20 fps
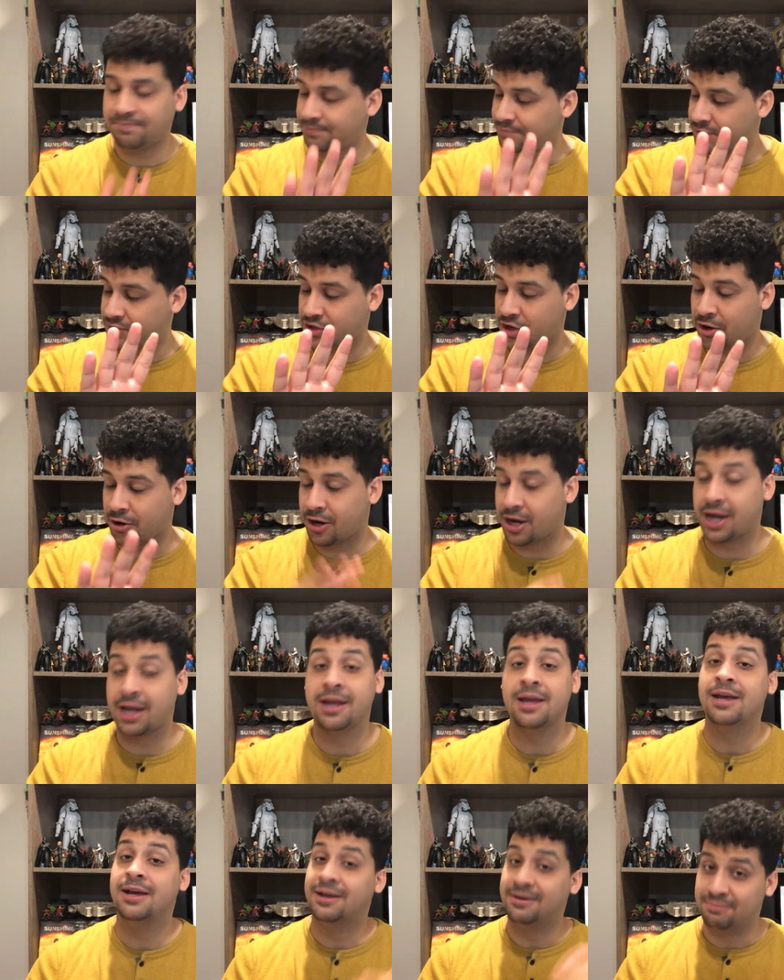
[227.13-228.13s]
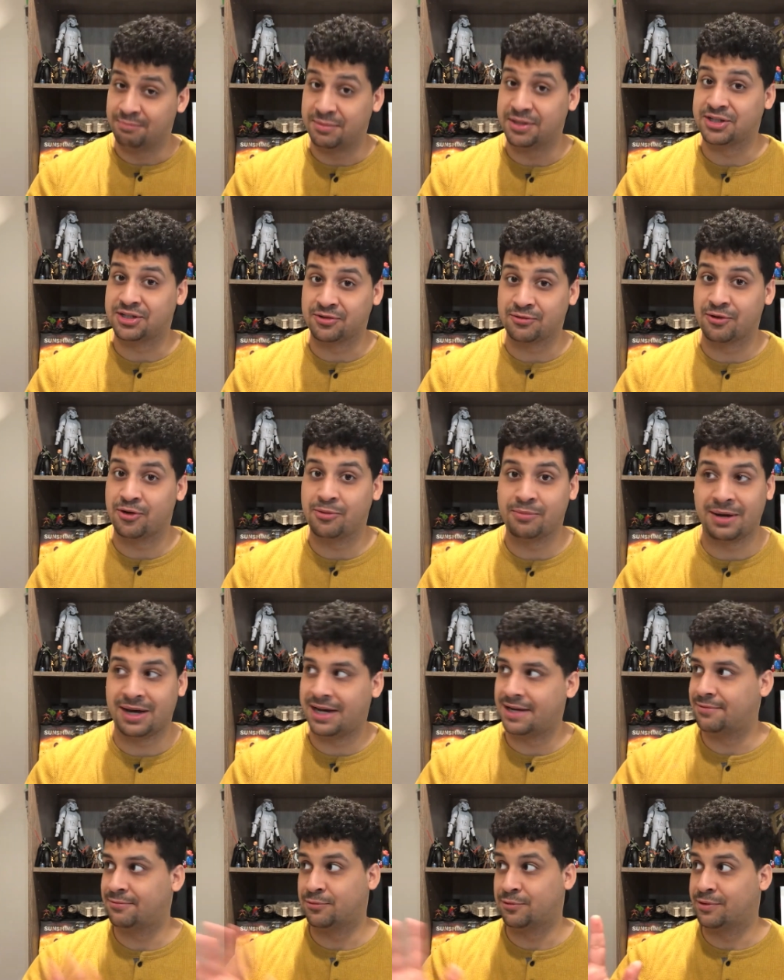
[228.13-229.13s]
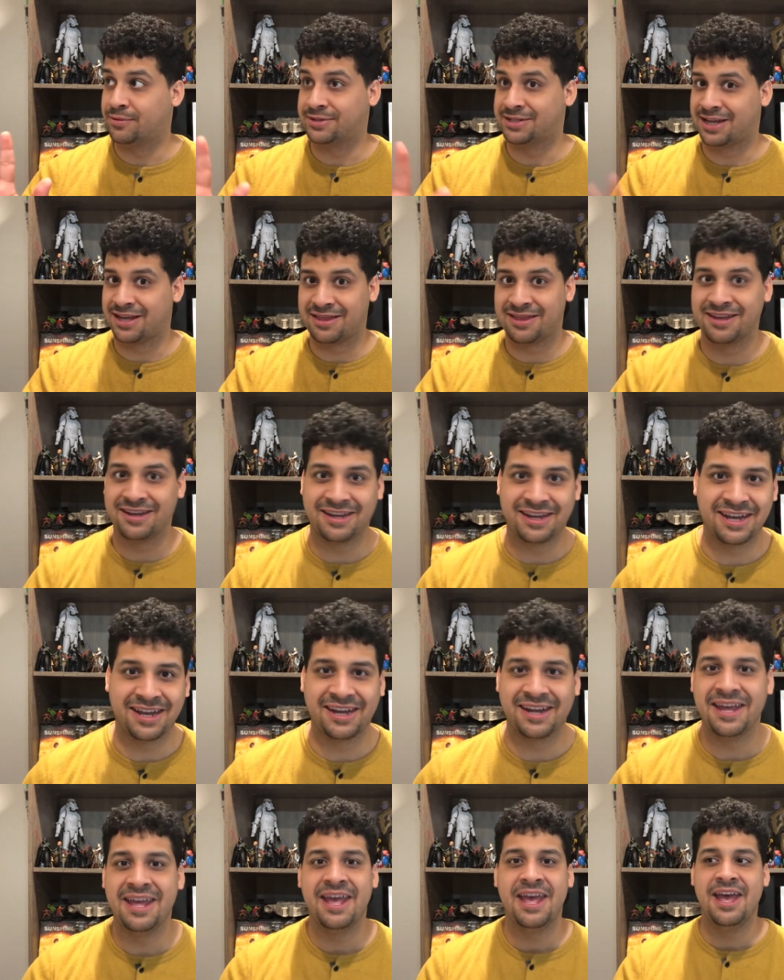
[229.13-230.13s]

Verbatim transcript: Sorry, Mr. Robot, what was I thinking?